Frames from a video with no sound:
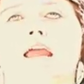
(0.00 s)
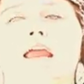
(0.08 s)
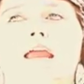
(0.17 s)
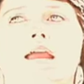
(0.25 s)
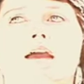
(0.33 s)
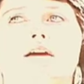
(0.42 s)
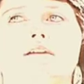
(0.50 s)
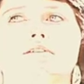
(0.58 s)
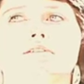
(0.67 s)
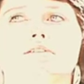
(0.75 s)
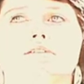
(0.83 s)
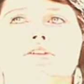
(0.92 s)

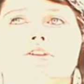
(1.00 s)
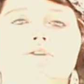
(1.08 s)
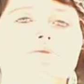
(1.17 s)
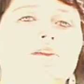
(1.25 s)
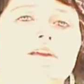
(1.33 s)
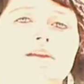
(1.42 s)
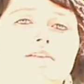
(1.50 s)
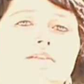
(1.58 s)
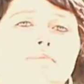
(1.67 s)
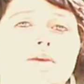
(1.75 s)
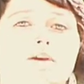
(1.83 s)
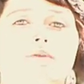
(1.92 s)
And you need to
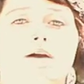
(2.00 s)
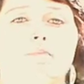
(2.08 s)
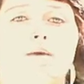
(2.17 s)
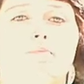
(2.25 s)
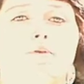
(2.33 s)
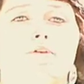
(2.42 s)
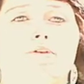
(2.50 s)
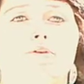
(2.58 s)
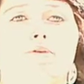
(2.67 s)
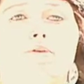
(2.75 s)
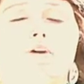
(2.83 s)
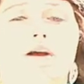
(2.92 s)
be around people
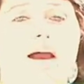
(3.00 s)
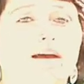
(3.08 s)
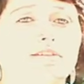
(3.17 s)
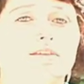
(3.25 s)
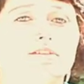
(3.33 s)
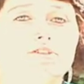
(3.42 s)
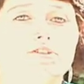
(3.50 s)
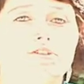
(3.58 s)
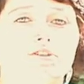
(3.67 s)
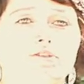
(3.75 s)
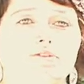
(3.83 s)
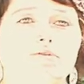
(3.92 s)
who are assets to
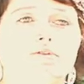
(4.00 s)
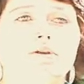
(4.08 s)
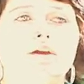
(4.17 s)
you,